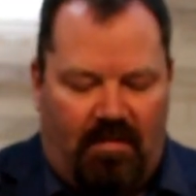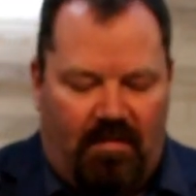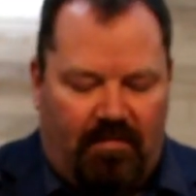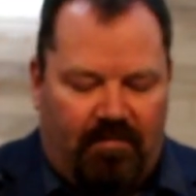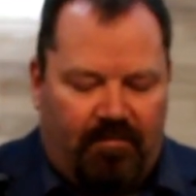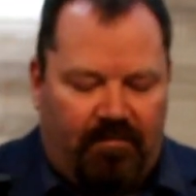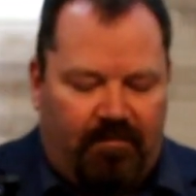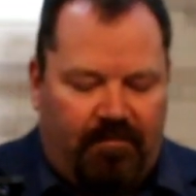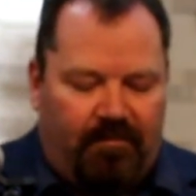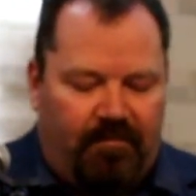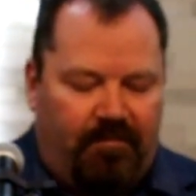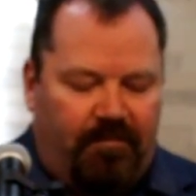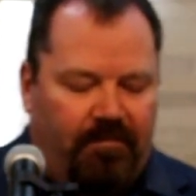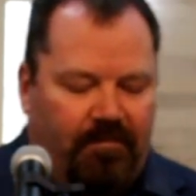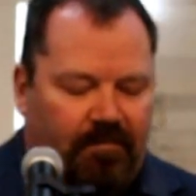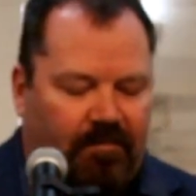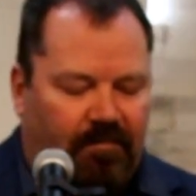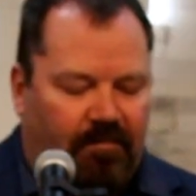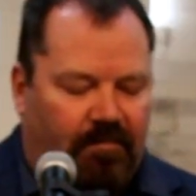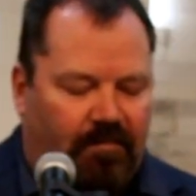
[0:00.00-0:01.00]

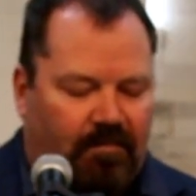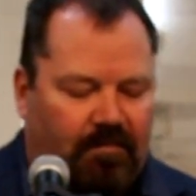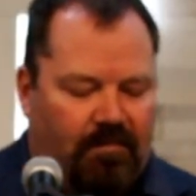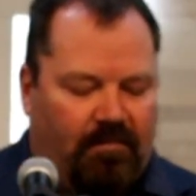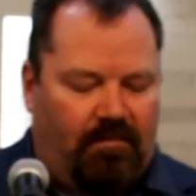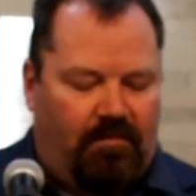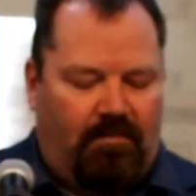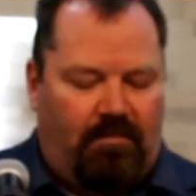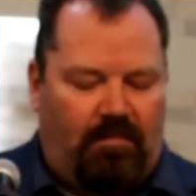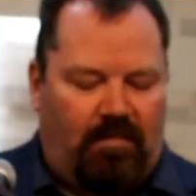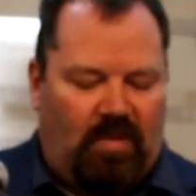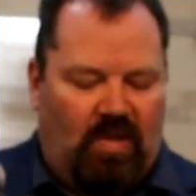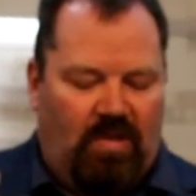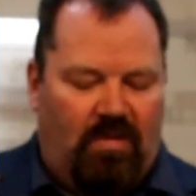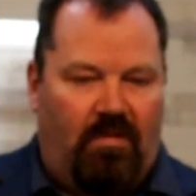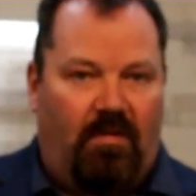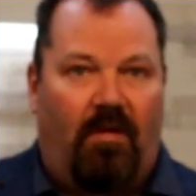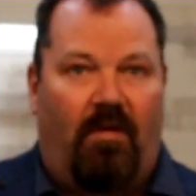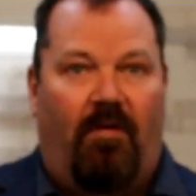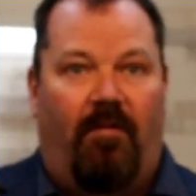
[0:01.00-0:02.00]

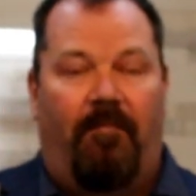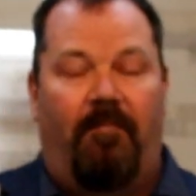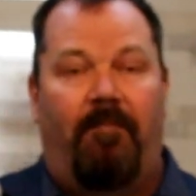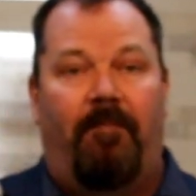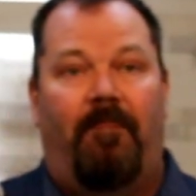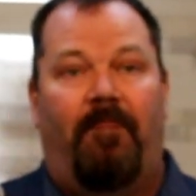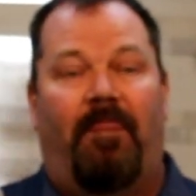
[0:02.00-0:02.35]
Yes. So,